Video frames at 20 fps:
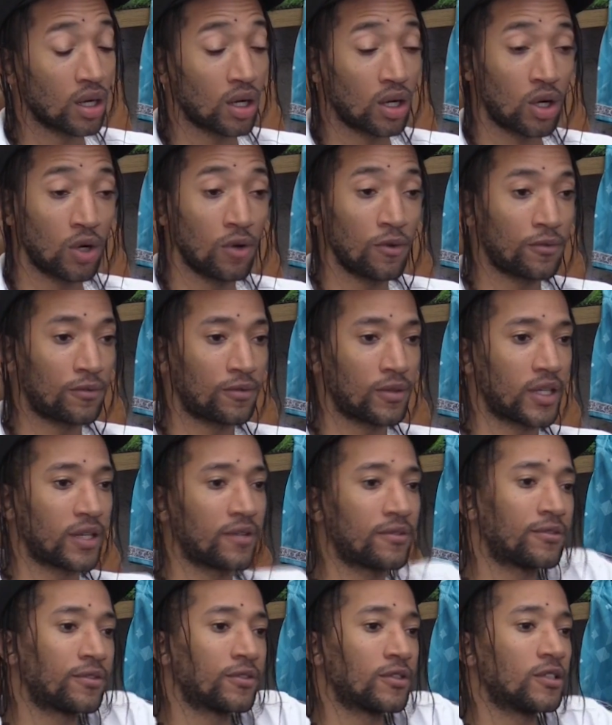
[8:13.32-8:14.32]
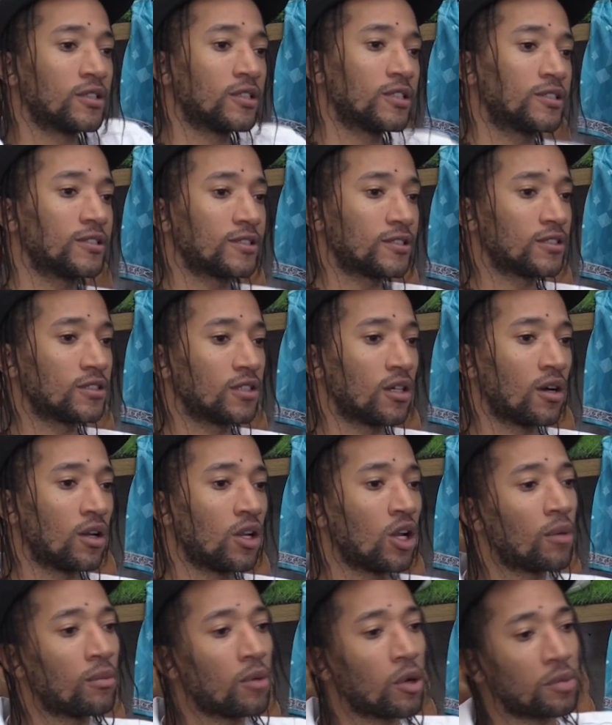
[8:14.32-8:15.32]
Hopefully for a
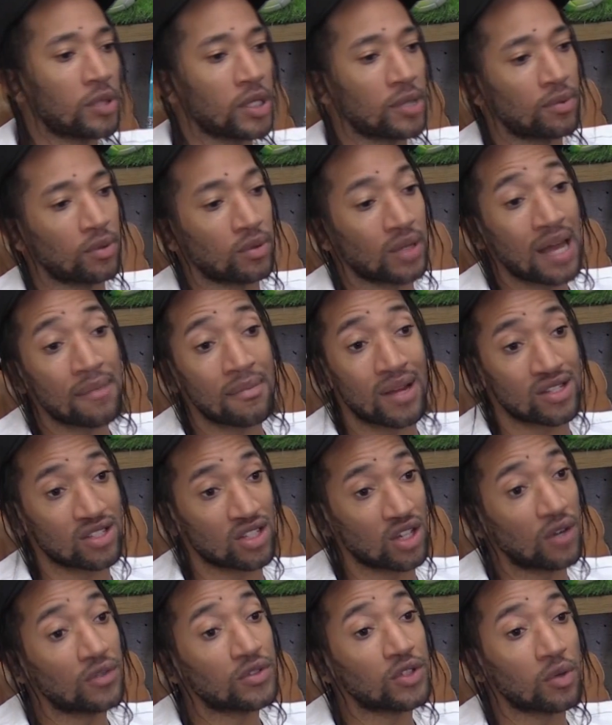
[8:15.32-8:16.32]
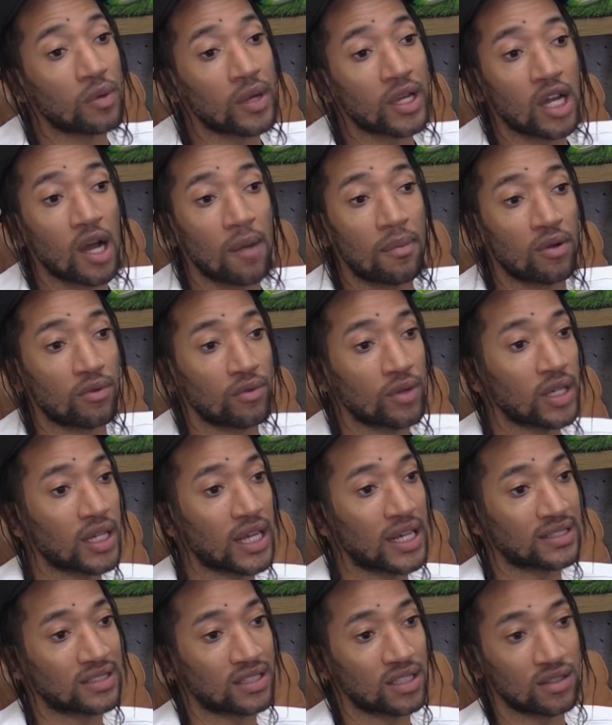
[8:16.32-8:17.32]
lot more people like myself to wake up and
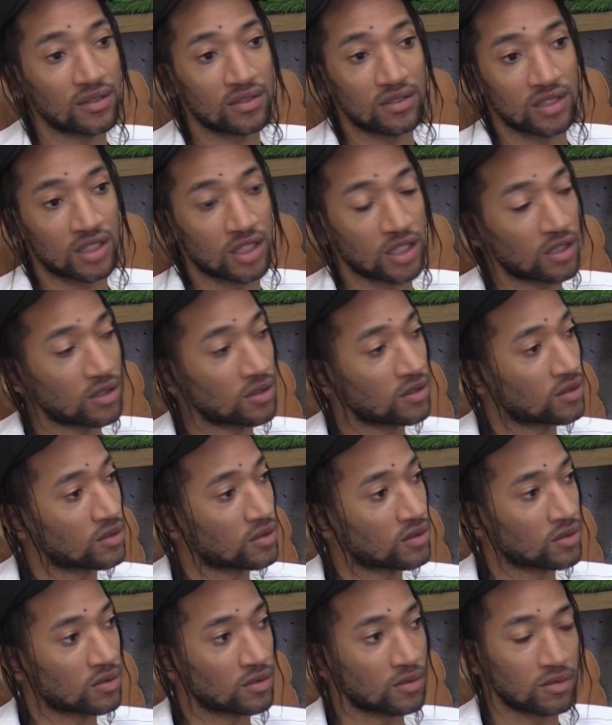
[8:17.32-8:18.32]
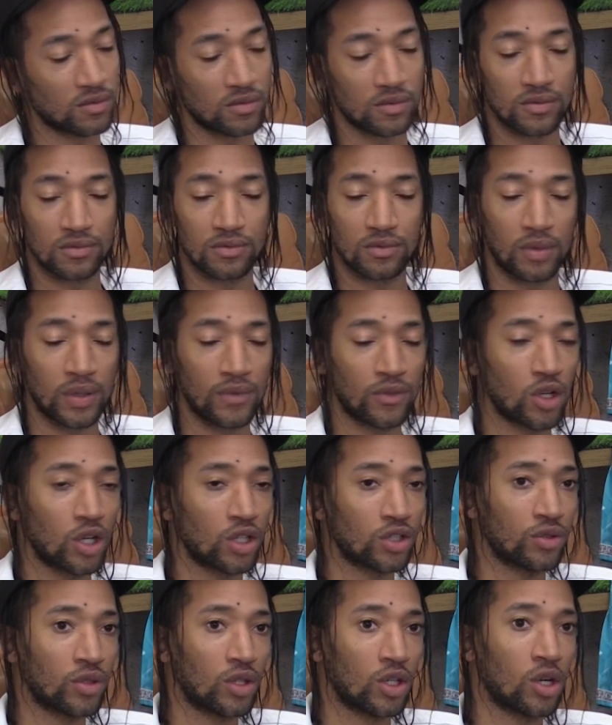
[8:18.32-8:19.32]
realize that, you know, we've got
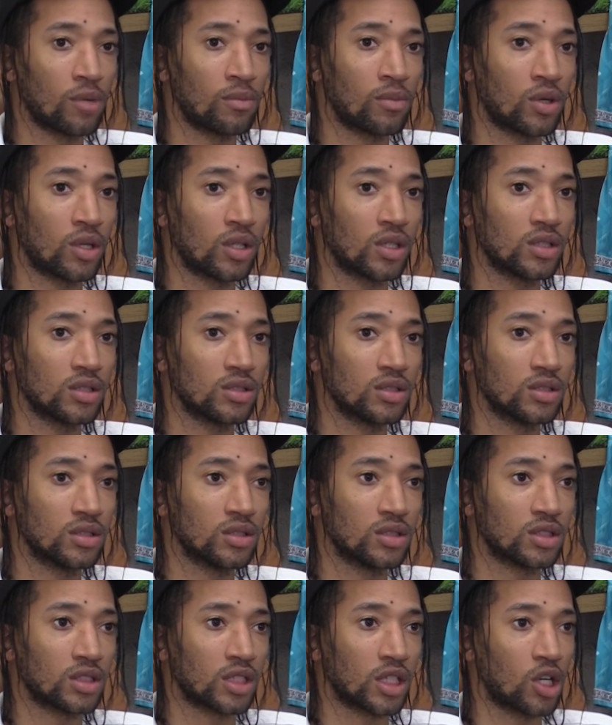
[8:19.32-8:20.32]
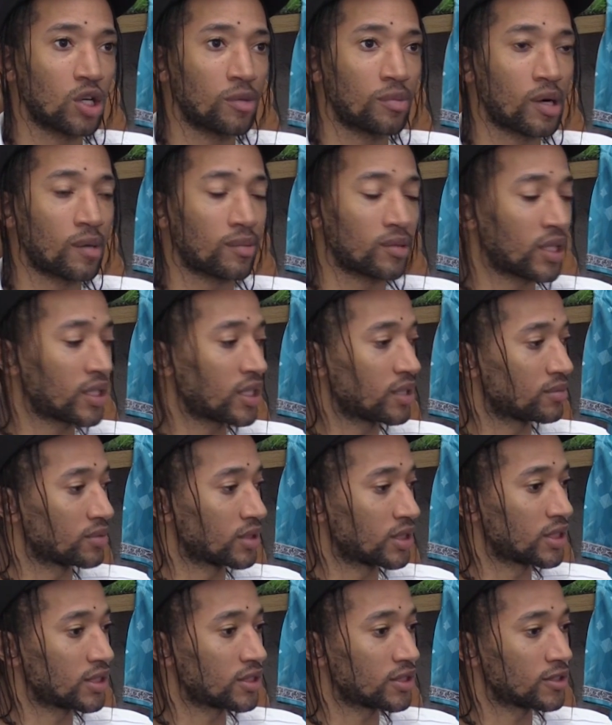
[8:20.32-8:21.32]
to do a lot more to help our planet,
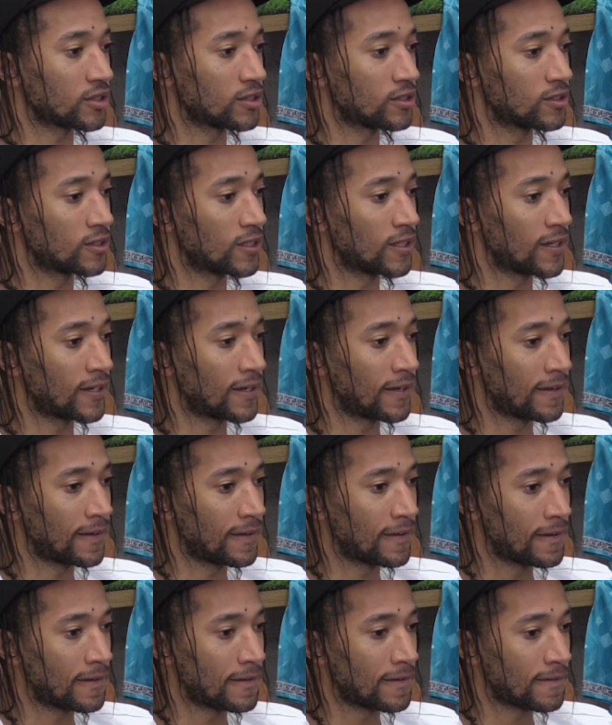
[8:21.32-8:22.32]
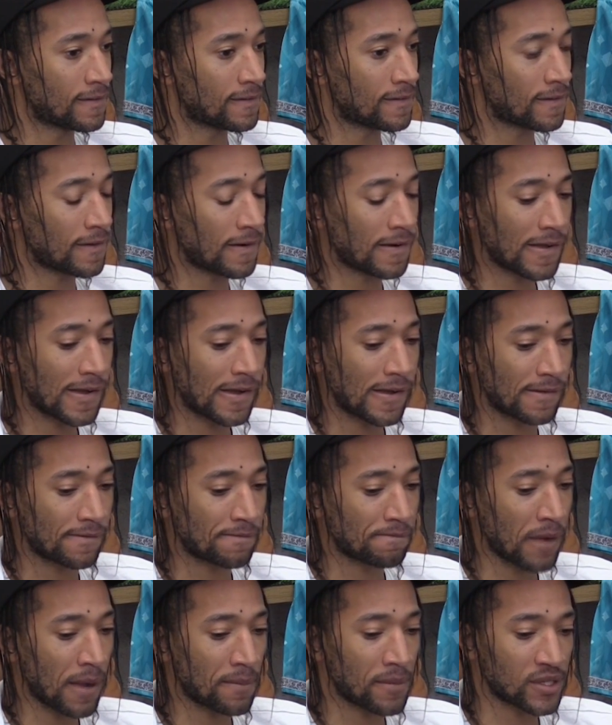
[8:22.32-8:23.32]
bro. So yeah,
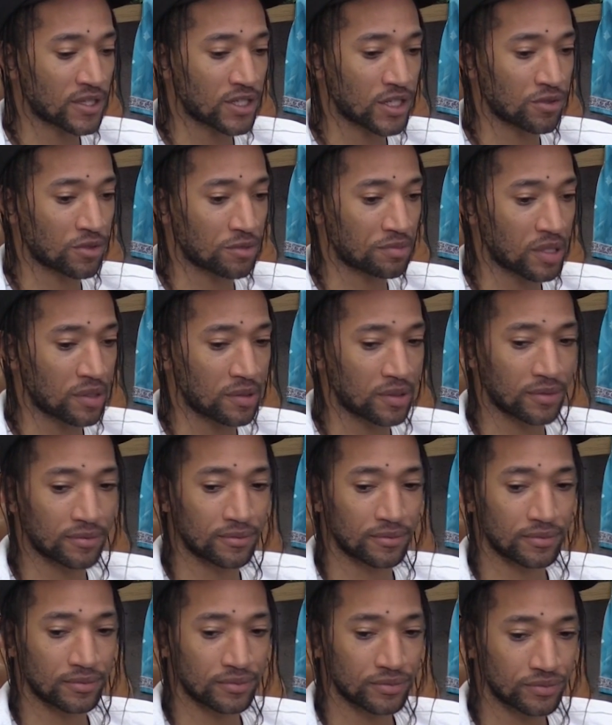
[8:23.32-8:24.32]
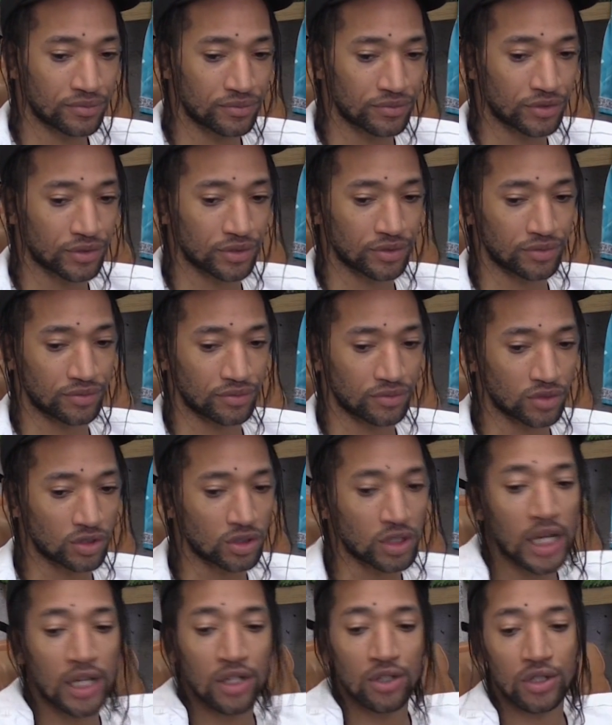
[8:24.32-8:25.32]
my message would be to
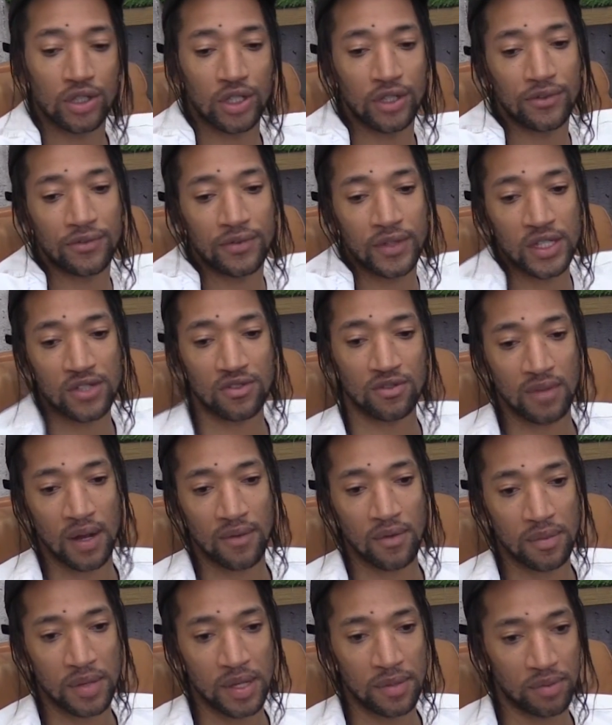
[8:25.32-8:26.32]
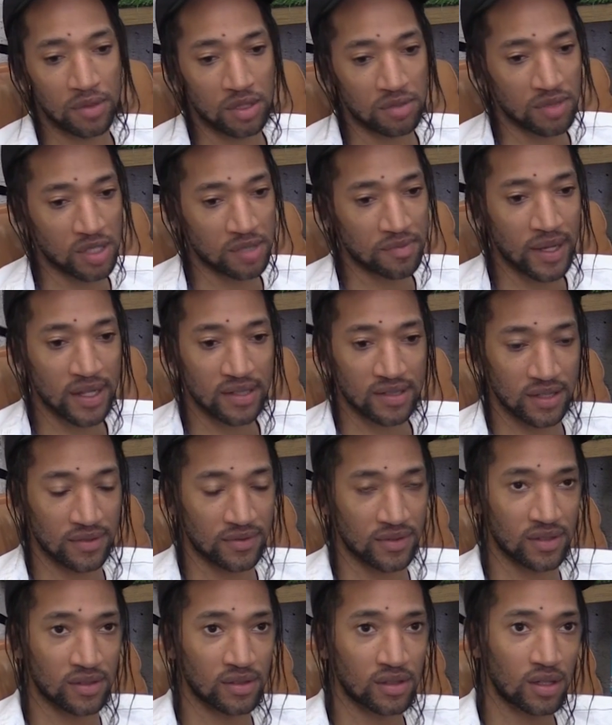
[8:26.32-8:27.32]
try and look at things from other people's
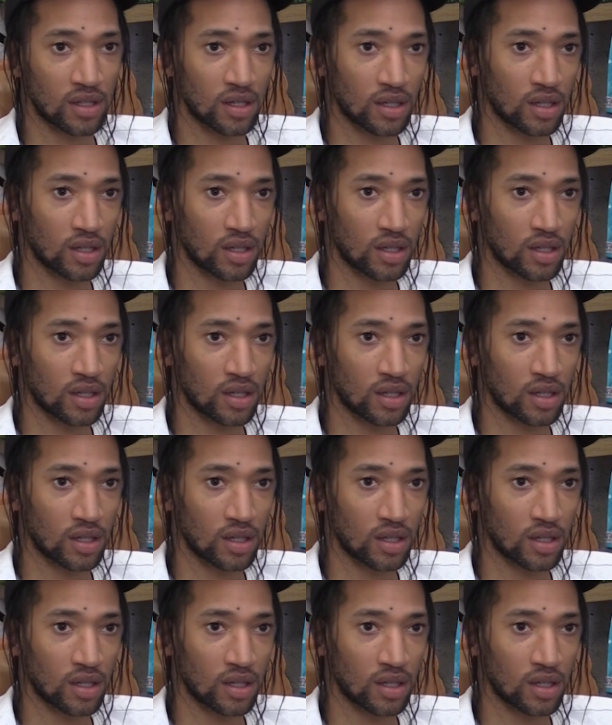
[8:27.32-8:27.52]
perspective, and